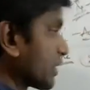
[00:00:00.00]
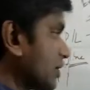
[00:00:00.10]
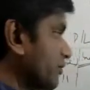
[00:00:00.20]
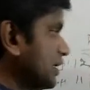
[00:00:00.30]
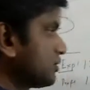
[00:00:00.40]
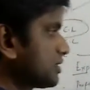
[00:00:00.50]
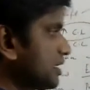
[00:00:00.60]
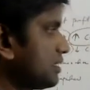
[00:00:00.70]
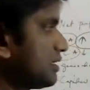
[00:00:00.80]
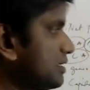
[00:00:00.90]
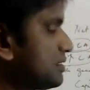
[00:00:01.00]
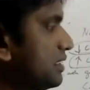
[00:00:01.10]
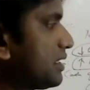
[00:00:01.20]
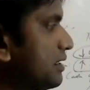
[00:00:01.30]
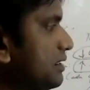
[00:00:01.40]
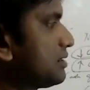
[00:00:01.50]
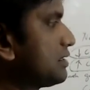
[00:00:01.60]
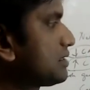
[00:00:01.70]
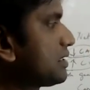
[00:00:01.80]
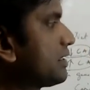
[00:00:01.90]
When you say there is a decrease in
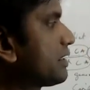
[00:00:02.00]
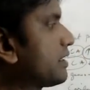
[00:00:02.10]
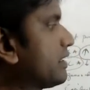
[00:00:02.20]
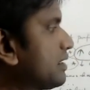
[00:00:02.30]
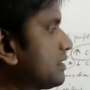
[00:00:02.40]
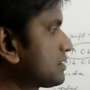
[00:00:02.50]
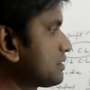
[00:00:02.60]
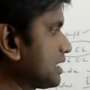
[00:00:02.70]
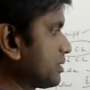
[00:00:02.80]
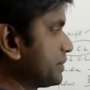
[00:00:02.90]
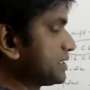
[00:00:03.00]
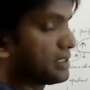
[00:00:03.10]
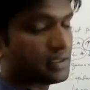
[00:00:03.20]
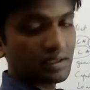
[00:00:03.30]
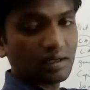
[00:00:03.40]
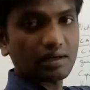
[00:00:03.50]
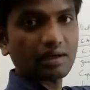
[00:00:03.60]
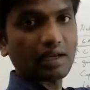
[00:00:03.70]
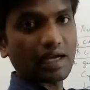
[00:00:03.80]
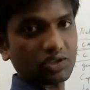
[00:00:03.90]
the central creditors, that means there is a
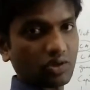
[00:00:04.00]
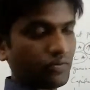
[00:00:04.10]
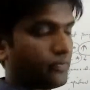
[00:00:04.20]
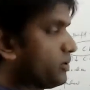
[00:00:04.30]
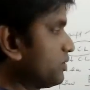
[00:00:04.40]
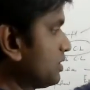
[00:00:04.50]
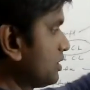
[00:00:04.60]
cash outflow.